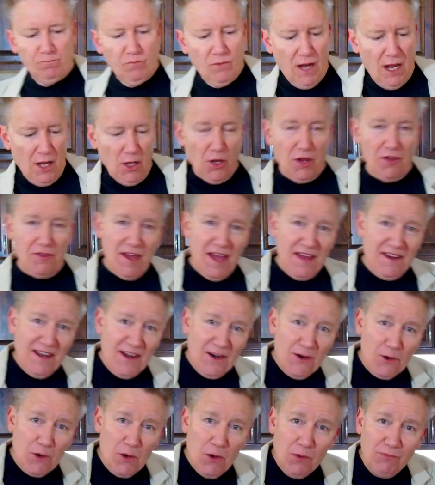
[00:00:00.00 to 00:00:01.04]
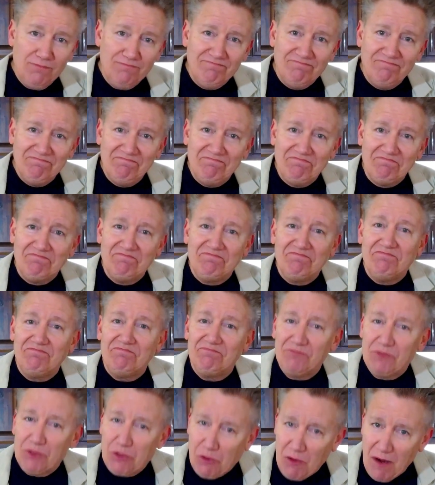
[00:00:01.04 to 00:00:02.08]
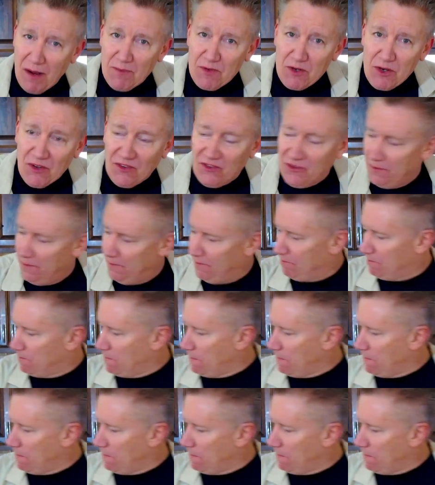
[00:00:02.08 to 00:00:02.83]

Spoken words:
I look at that and I don't go, scrumptious.